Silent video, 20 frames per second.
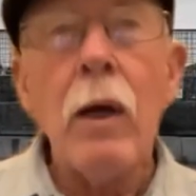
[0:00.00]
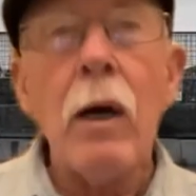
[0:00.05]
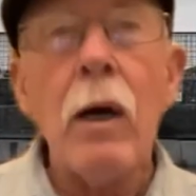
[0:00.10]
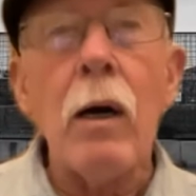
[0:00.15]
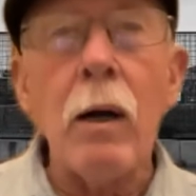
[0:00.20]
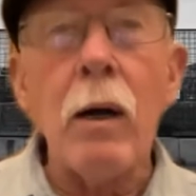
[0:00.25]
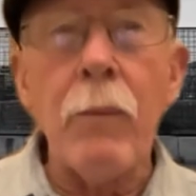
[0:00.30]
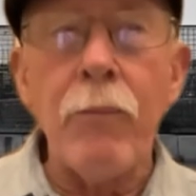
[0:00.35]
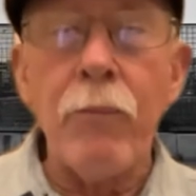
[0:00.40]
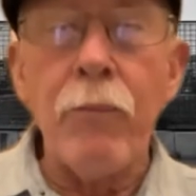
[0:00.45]

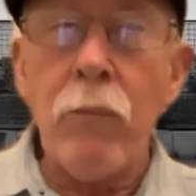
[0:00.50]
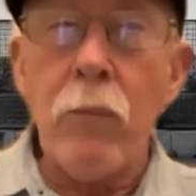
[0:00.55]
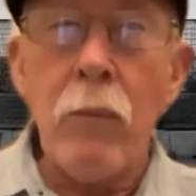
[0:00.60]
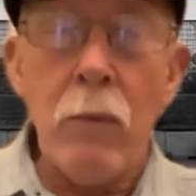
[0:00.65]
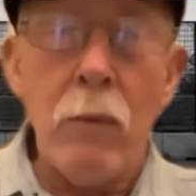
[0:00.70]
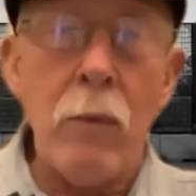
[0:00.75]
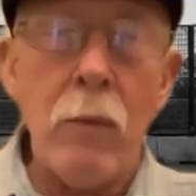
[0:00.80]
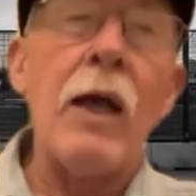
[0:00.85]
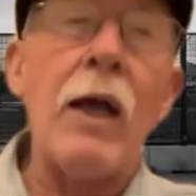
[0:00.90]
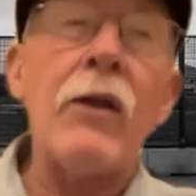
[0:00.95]

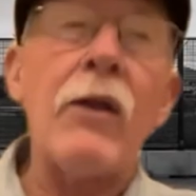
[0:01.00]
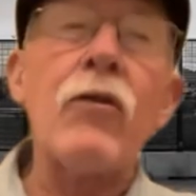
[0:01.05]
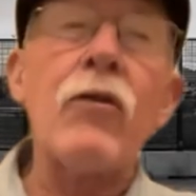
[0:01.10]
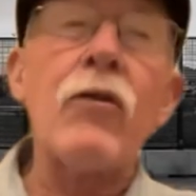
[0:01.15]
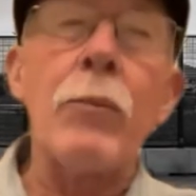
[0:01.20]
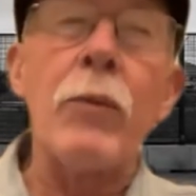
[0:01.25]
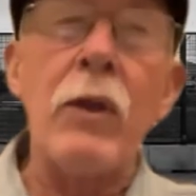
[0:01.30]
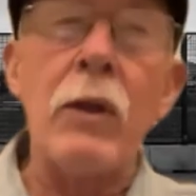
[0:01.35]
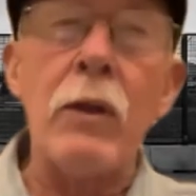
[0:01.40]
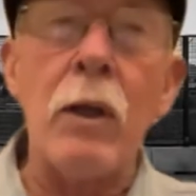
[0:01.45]
Um, that's
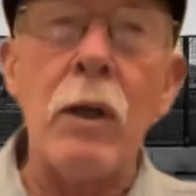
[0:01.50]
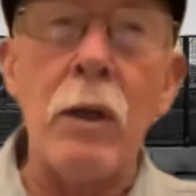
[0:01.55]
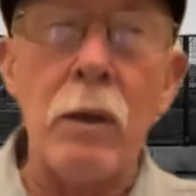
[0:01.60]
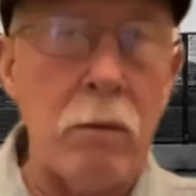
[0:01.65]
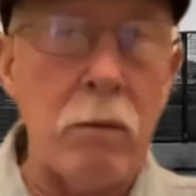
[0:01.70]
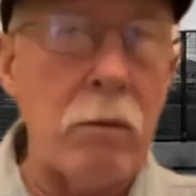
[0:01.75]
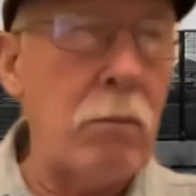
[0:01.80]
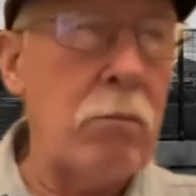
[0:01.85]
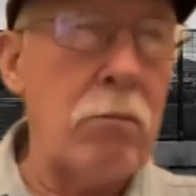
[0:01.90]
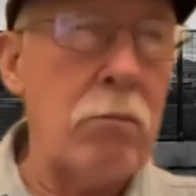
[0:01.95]
something
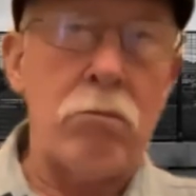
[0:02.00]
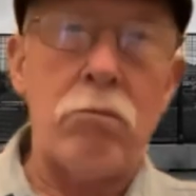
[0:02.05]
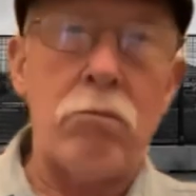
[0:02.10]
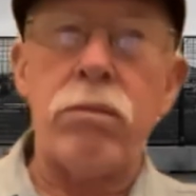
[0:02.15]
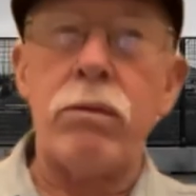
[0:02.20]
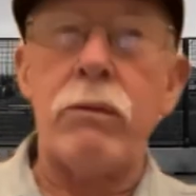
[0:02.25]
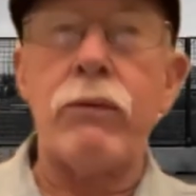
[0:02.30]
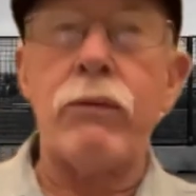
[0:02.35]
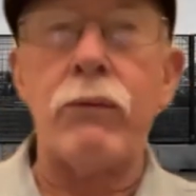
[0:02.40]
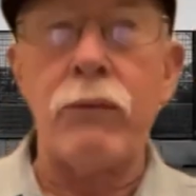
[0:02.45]
that
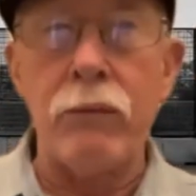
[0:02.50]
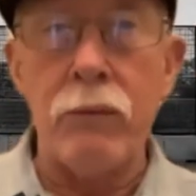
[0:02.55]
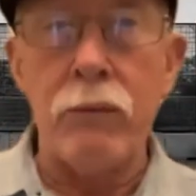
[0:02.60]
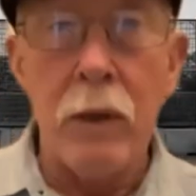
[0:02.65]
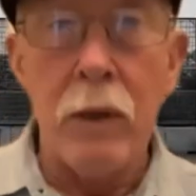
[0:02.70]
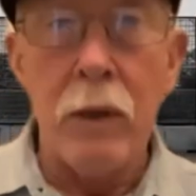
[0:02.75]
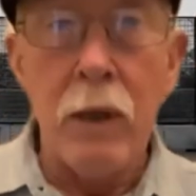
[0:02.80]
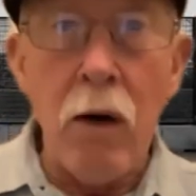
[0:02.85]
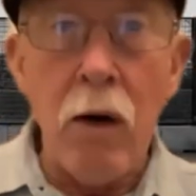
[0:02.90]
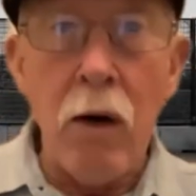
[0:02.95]

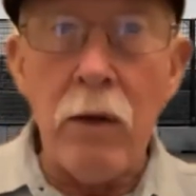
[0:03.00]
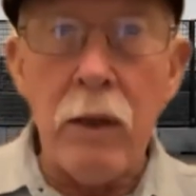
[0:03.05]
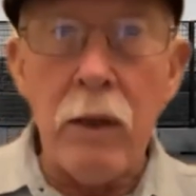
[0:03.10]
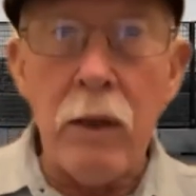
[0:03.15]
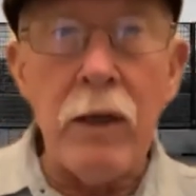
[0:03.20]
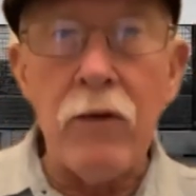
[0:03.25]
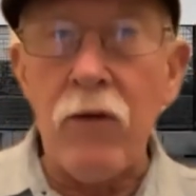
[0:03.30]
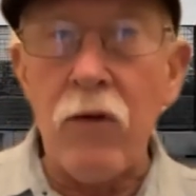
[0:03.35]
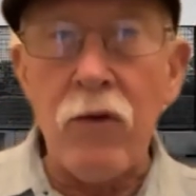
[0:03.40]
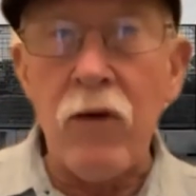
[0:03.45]

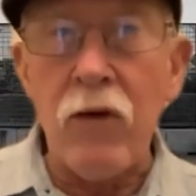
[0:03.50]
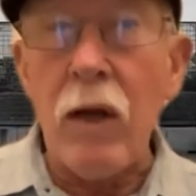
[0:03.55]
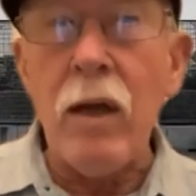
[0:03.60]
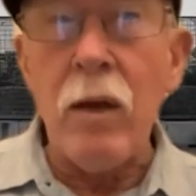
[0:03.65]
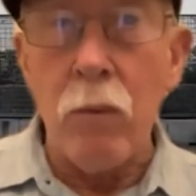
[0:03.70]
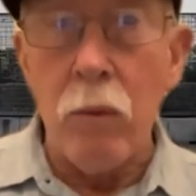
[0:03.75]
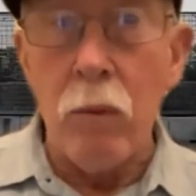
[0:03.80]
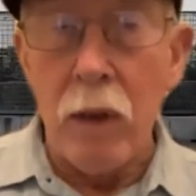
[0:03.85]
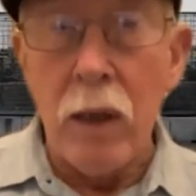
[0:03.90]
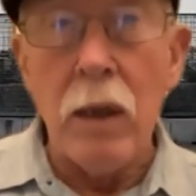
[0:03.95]
hardly exists
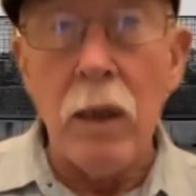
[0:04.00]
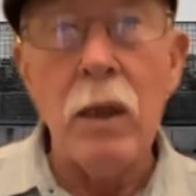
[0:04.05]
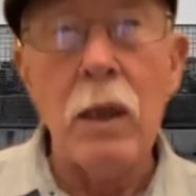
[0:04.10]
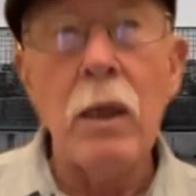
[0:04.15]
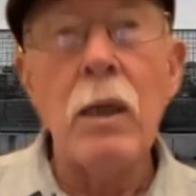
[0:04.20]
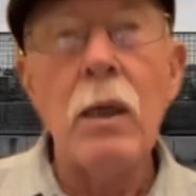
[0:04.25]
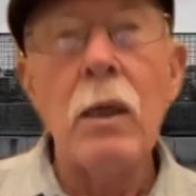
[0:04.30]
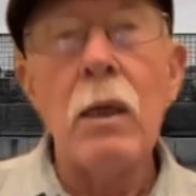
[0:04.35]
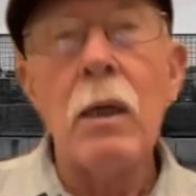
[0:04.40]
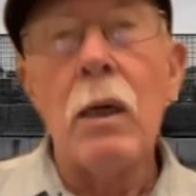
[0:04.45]

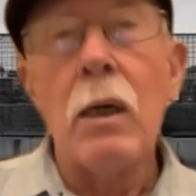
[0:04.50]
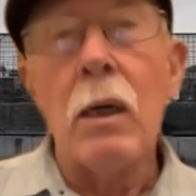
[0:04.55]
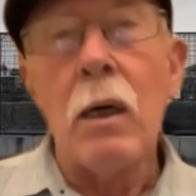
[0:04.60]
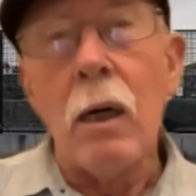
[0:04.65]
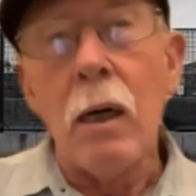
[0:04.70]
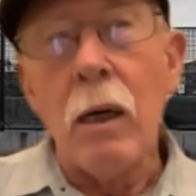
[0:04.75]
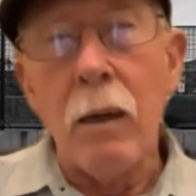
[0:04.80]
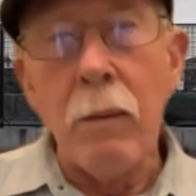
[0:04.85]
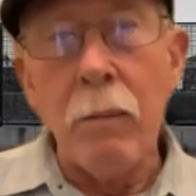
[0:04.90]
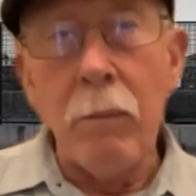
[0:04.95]
anywhere
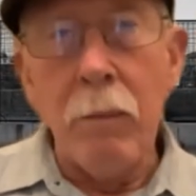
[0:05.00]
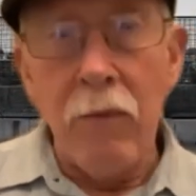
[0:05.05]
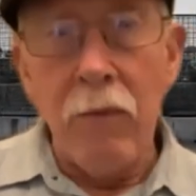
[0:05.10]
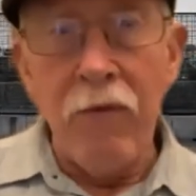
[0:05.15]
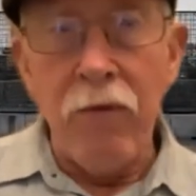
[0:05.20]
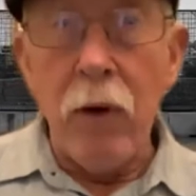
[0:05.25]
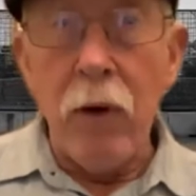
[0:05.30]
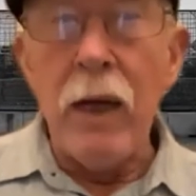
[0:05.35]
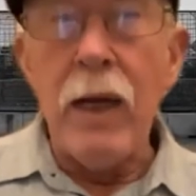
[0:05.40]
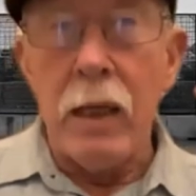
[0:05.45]
um,
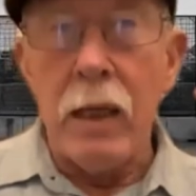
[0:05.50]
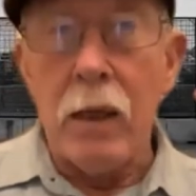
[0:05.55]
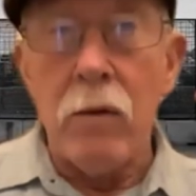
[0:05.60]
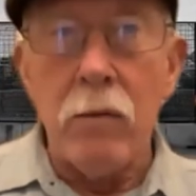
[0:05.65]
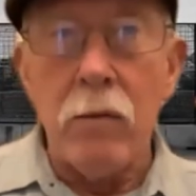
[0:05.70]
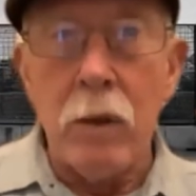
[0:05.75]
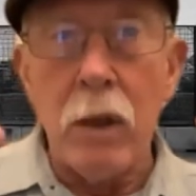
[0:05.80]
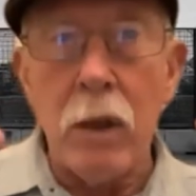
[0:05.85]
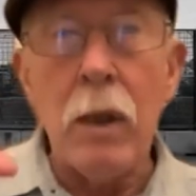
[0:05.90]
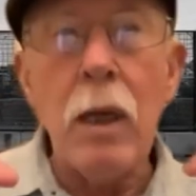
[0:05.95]
for any
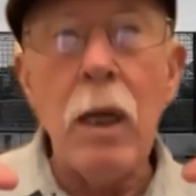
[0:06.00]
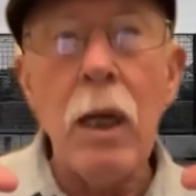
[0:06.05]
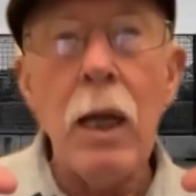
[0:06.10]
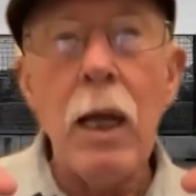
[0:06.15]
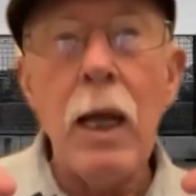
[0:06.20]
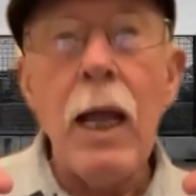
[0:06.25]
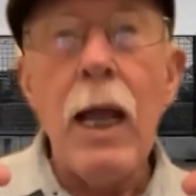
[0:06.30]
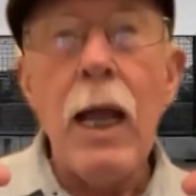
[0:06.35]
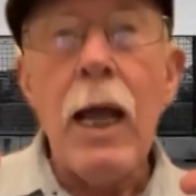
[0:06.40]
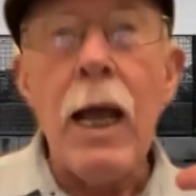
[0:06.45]

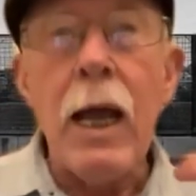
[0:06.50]
union.